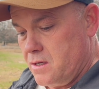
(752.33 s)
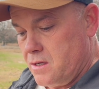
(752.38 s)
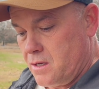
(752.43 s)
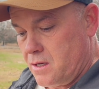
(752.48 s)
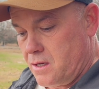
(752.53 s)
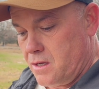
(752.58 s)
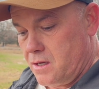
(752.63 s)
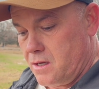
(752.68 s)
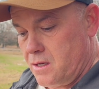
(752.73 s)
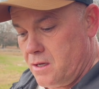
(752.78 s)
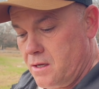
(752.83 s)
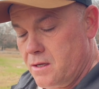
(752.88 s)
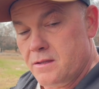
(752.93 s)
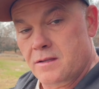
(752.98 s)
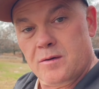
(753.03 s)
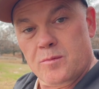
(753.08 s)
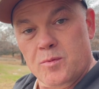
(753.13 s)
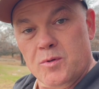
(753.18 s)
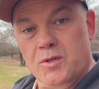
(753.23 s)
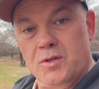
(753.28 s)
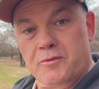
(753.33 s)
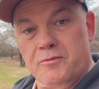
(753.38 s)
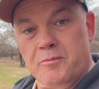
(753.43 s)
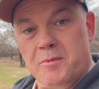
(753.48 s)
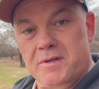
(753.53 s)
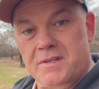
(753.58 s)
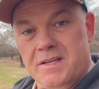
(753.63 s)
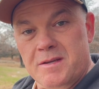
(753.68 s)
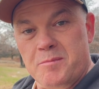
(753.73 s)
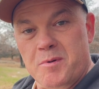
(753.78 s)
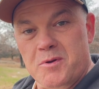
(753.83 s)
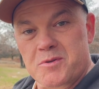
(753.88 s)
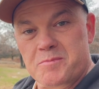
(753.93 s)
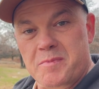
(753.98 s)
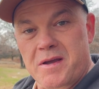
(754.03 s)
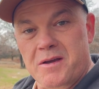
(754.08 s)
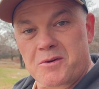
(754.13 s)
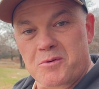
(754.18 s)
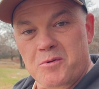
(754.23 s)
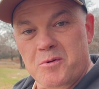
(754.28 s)
and then I'm going to look for my T-post
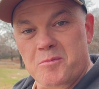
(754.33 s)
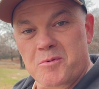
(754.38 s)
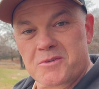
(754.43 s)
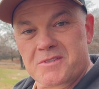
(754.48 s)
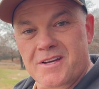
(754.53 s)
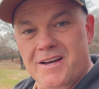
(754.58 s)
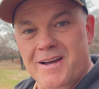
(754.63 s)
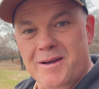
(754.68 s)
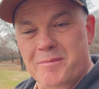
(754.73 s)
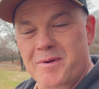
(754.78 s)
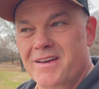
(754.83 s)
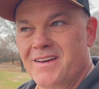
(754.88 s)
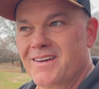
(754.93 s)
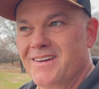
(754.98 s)
pounder one more time.